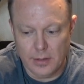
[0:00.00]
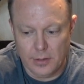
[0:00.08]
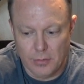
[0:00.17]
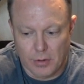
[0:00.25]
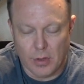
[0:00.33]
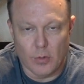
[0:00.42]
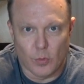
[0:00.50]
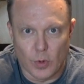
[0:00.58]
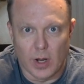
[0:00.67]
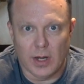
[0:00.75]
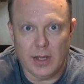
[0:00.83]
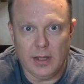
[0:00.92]

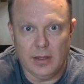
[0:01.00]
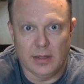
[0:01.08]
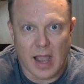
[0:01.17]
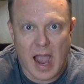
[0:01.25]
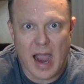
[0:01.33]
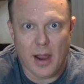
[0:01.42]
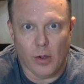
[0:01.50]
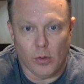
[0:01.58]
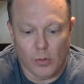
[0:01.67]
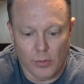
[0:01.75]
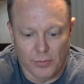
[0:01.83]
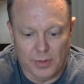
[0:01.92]
really
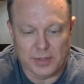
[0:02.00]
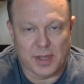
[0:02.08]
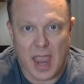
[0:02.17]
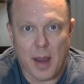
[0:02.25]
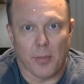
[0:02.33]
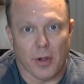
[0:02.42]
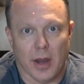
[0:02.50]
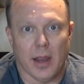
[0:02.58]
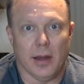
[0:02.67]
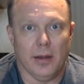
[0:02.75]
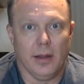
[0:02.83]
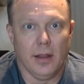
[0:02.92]
dial this camera
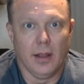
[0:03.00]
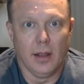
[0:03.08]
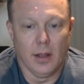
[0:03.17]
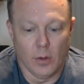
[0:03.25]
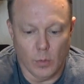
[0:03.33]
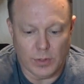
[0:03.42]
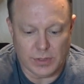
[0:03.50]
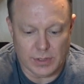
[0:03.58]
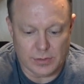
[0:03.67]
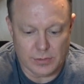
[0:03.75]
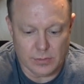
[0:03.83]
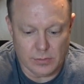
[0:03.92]
in, which
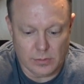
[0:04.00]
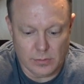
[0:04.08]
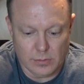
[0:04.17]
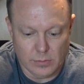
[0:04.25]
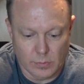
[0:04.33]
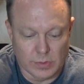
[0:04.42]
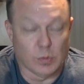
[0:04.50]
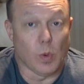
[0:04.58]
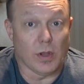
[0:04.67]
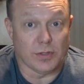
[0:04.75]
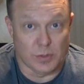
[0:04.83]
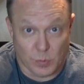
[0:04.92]

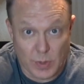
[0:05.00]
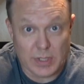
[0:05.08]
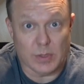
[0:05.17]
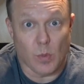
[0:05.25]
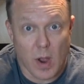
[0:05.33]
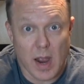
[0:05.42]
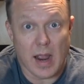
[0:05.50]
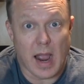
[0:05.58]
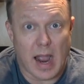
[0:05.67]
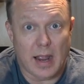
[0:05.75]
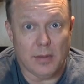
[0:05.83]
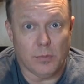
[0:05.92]
was the reason why
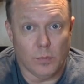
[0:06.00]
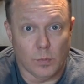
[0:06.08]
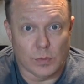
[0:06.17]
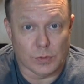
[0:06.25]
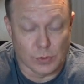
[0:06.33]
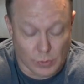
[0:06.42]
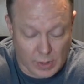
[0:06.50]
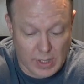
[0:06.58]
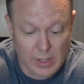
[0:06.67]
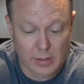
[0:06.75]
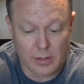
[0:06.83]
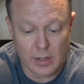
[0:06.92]
I was
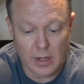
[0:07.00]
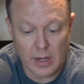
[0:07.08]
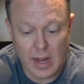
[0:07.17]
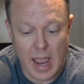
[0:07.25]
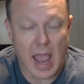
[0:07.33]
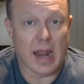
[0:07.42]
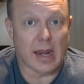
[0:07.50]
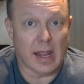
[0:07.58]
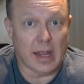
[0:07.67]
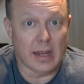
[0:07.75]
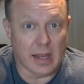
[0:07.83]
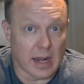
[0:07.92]
looking at
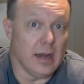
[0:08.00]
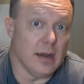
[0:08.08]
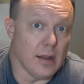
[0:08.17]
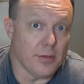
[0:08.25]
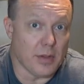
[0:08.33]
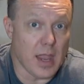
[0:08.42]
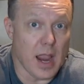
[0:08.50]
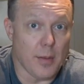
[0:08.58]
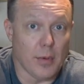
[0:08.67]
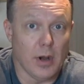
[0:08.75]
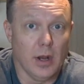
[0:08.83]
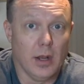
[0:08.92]
getting another camera,